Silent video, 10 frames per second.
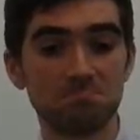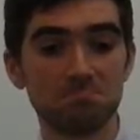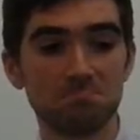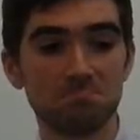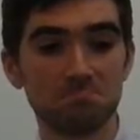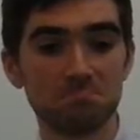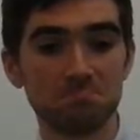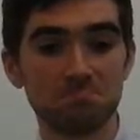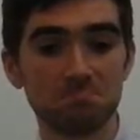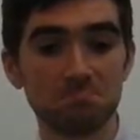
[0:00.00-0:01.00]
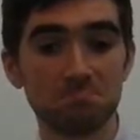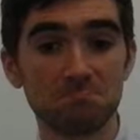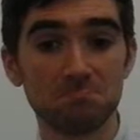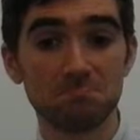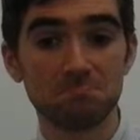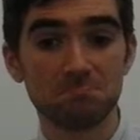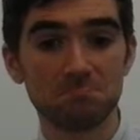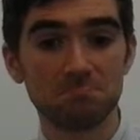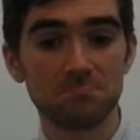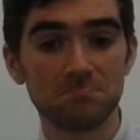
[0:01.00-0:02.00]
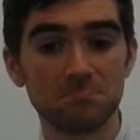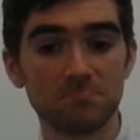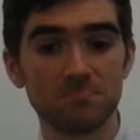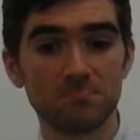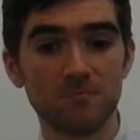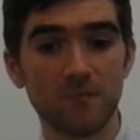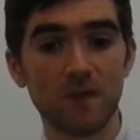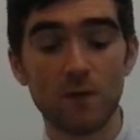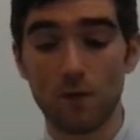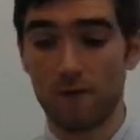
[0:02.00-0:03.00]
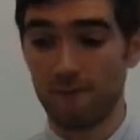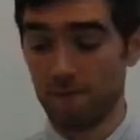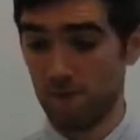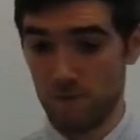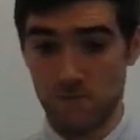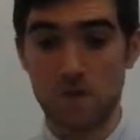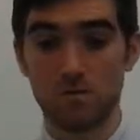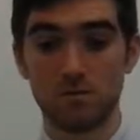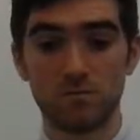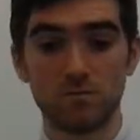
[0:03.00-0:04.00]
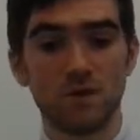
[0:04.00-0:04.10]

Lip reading: Anybody that's attending here now as a refresher,